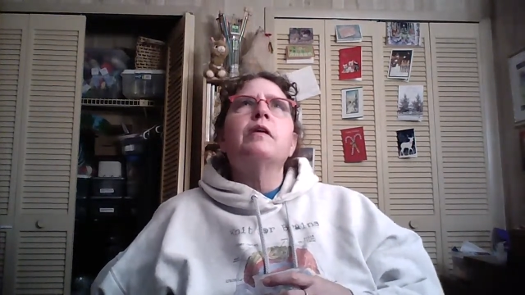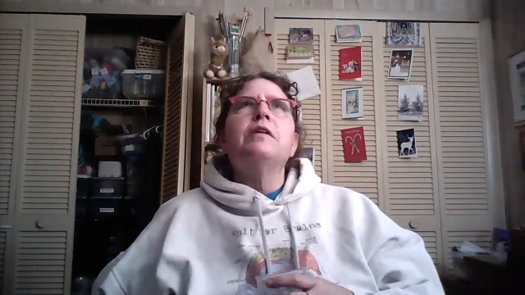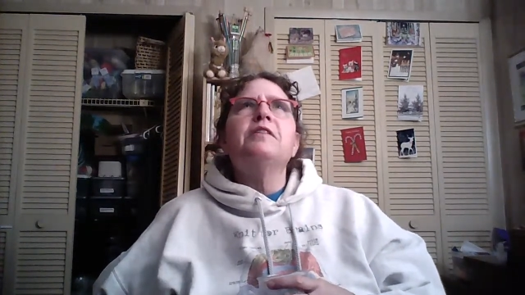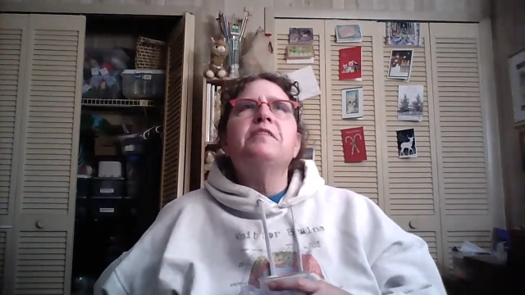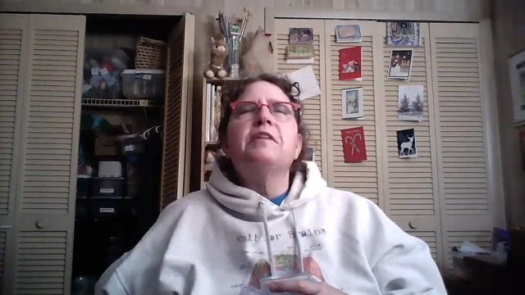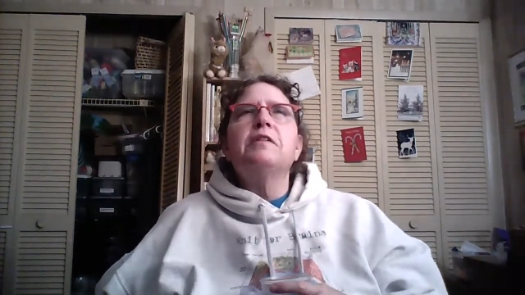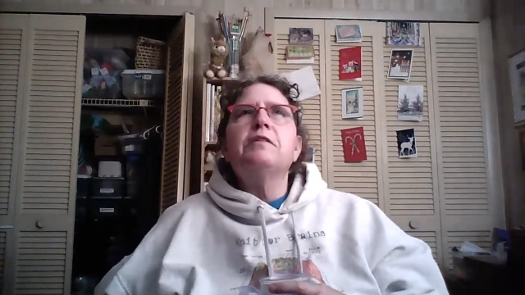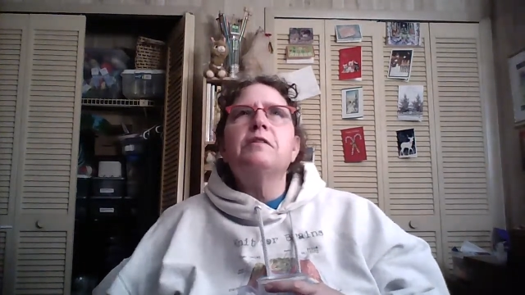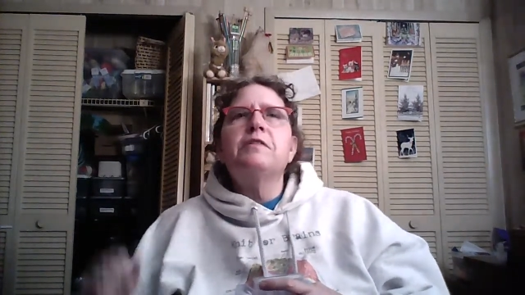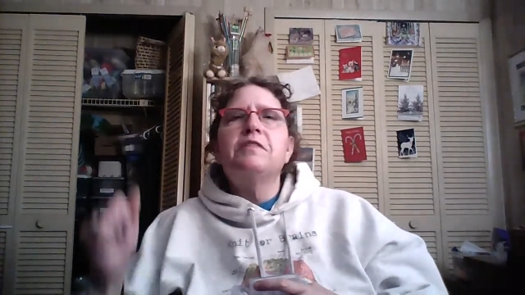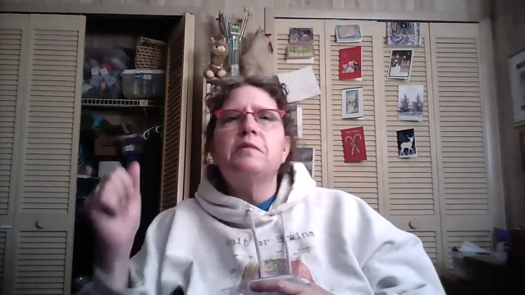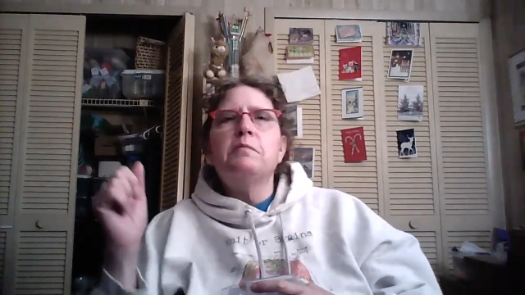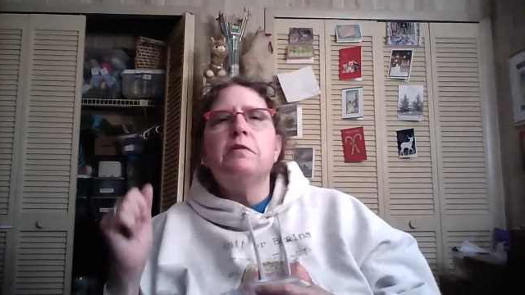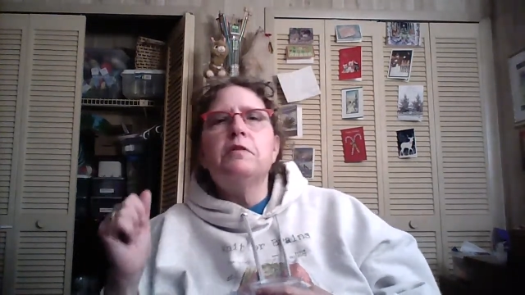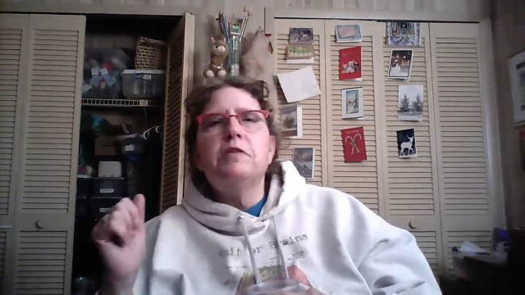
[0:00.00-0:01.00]
because they look
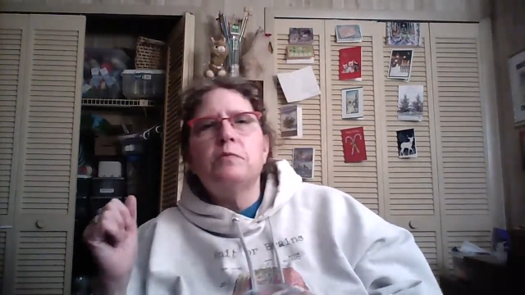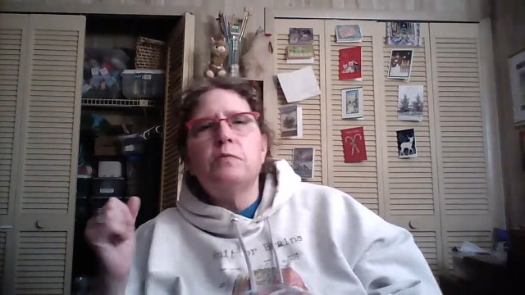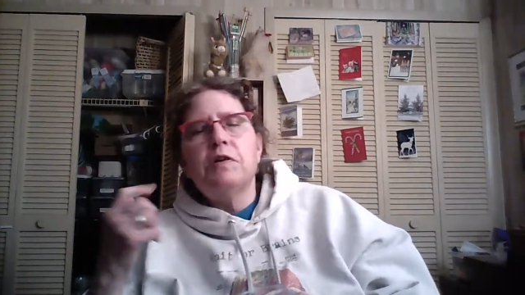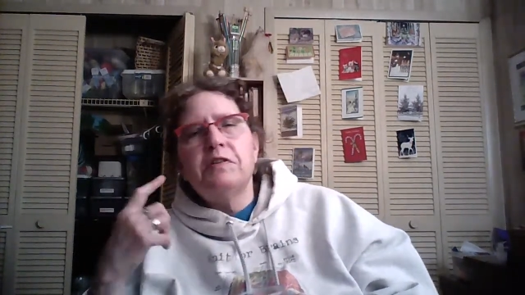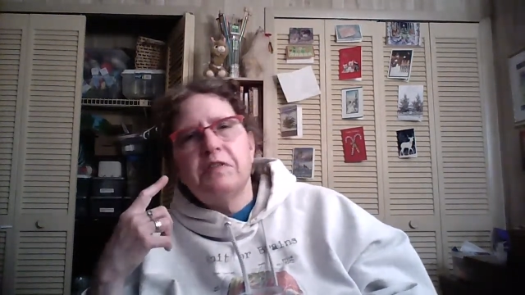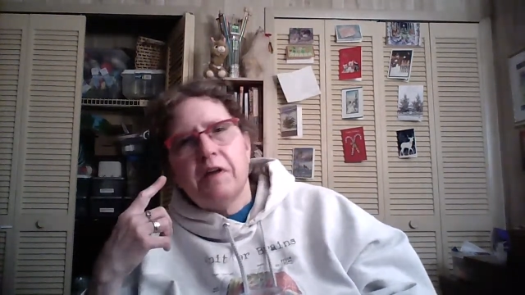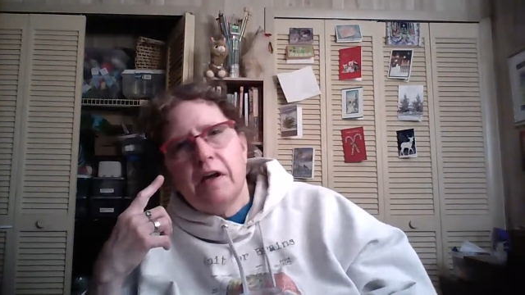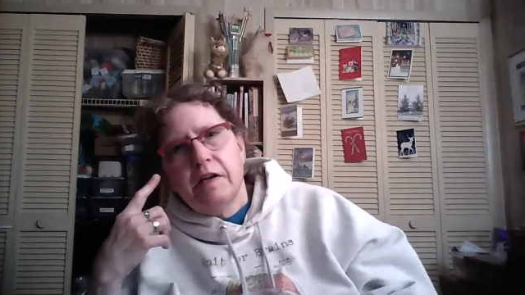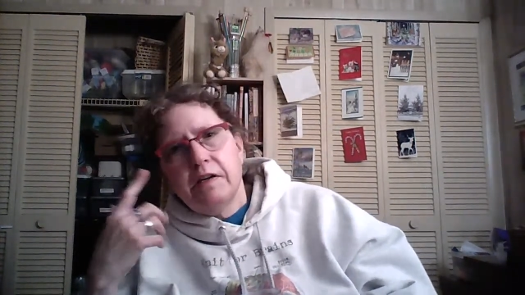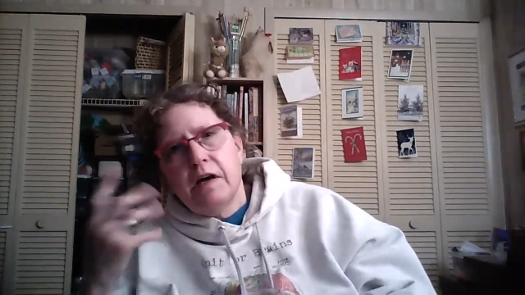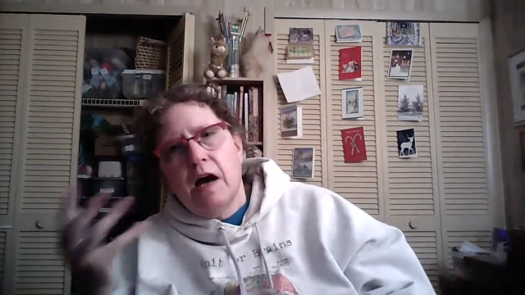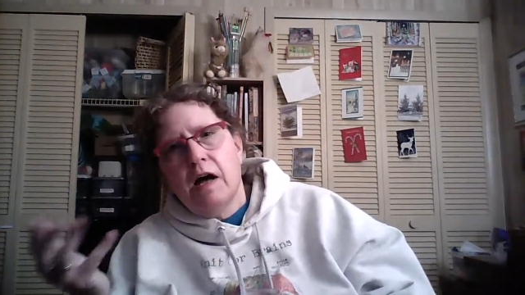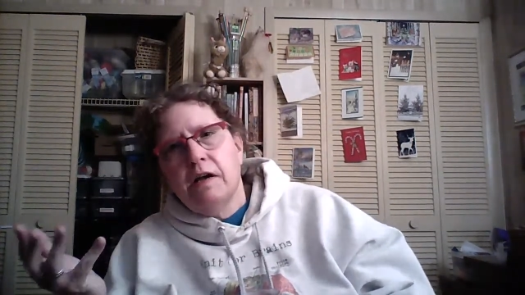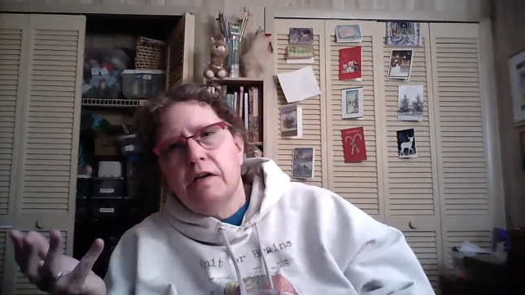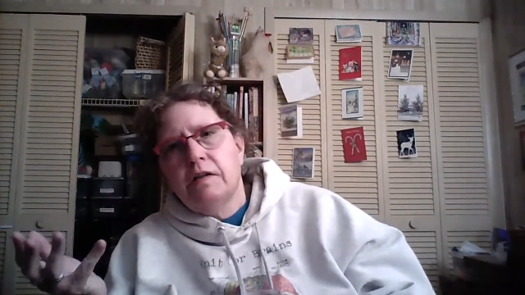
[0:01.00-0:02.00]
similar to the ones I had
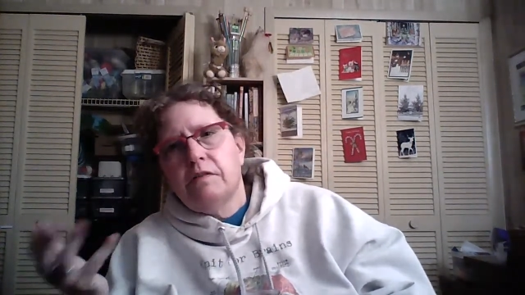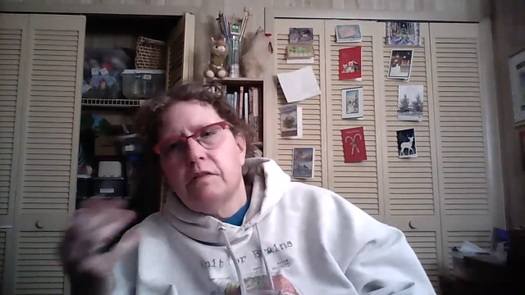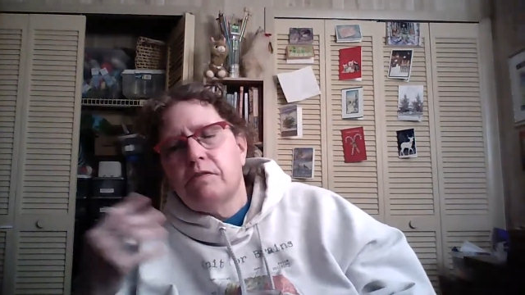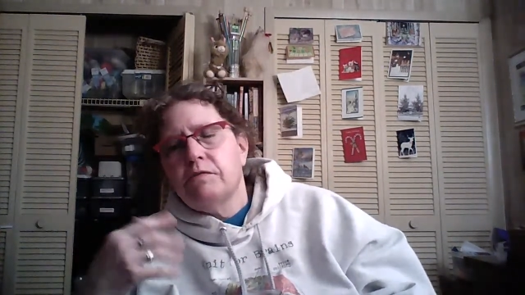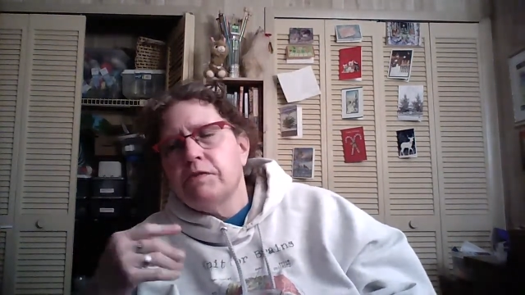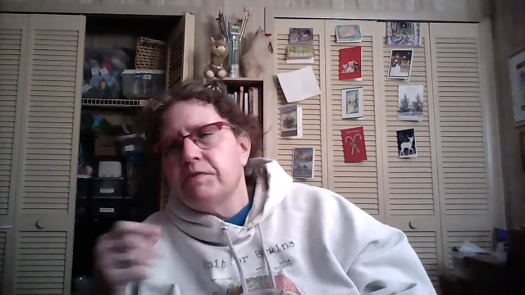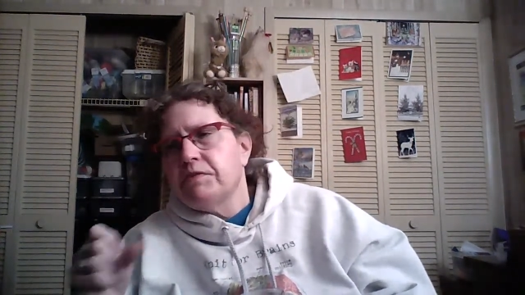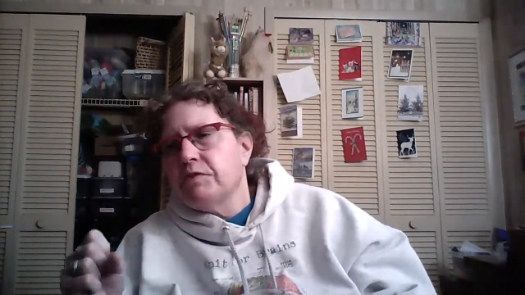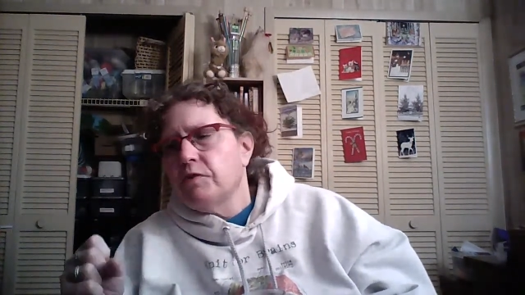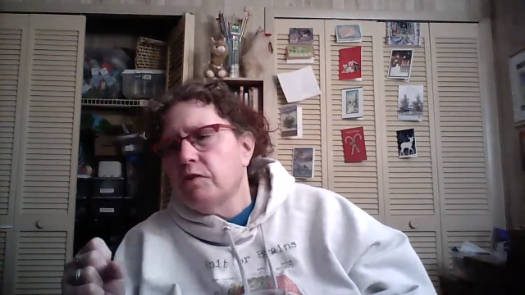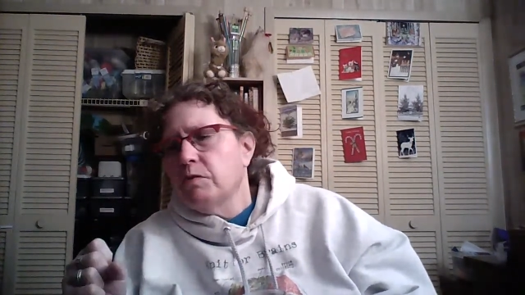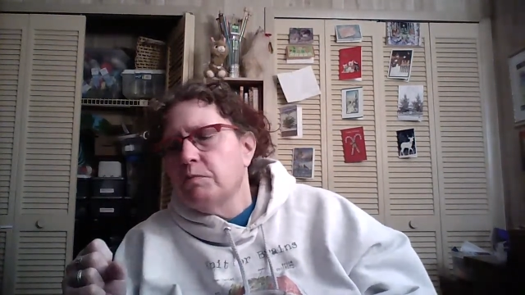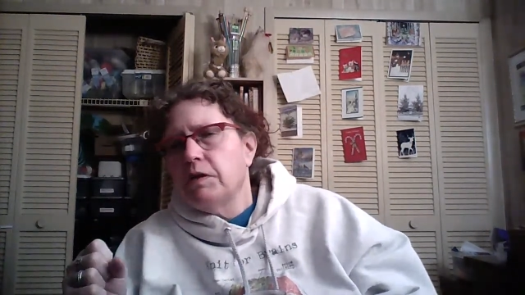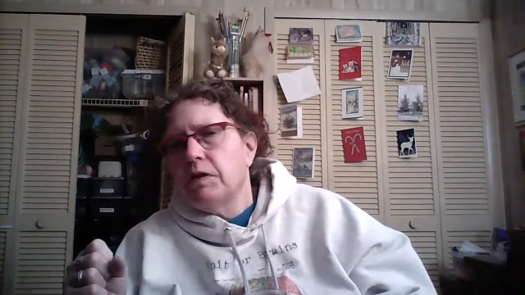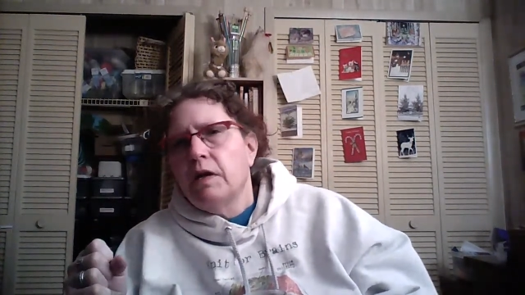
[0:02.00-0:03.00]
gotten at the thrift
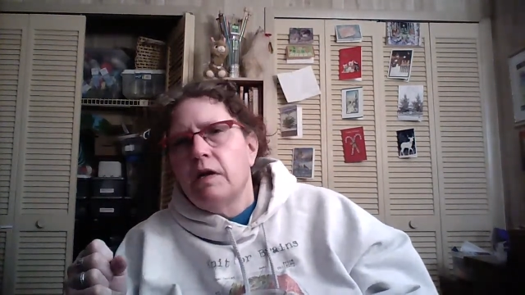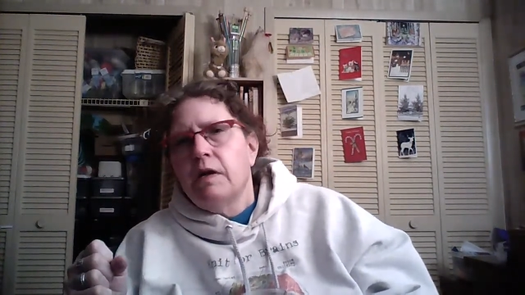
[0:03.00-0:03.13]
store, but